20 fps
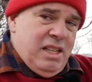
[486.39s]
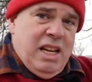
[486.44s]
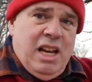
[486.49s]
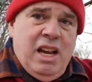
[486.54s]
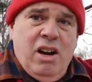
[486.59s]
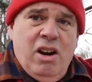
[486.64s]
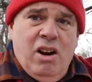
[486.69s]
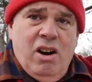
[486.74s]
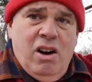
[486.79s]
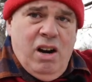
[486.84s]

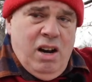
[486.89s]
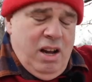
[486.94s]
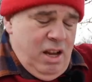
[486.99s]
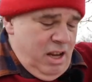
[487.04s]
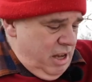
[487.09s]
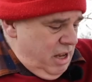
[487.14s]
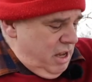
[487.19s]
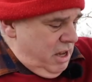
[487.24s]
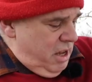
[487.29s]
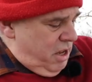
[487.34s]
here
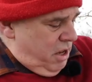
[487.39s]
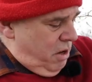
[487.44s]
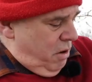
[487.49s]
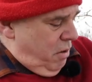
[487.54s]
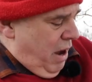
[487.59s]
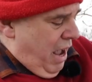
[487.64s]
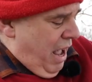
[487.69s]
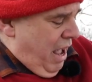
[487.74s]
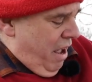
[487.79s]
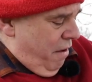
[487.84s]

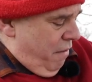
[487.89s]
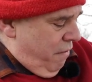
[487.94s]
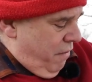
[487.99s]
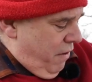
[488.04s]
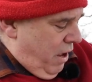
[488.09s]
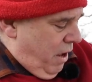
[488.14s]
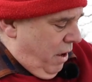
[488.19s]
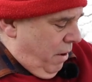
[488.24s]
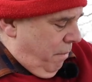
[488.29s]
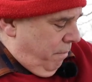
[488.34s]
you
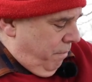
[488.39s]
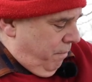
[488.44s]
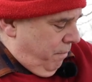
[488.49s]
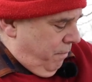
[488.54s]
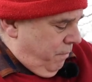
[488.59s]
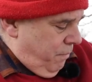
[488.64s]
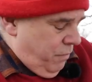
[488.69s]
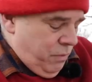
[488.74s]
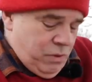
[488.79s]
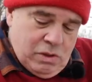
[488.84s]
have.
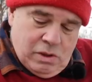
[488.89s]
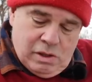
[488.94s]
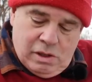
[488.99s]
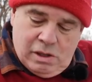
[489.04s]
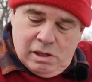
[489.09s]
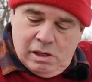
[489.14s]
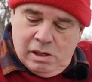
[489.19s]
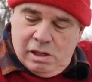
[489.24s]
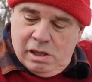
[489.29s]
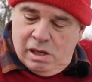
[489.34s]

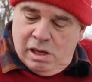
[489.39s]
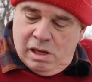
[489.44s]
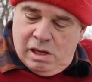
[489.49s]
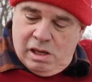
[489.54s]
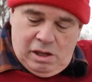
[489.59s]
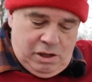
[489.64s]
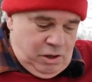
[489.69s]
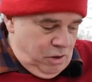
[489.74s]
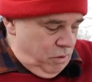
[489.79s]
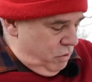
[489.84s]

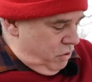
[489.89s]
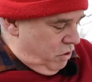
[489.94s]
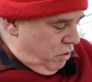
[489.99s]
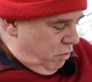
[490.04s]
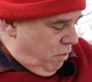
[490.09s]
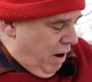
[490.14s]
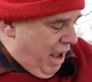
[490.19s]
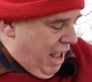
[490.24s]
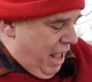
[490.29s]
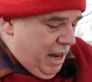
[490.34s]
Use the
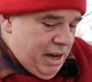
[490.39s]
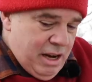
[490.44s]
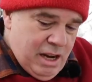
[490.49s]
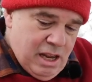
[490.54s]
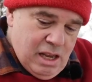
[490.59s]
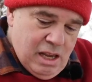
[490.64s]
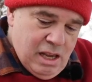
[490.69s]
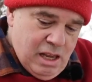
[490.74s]
red.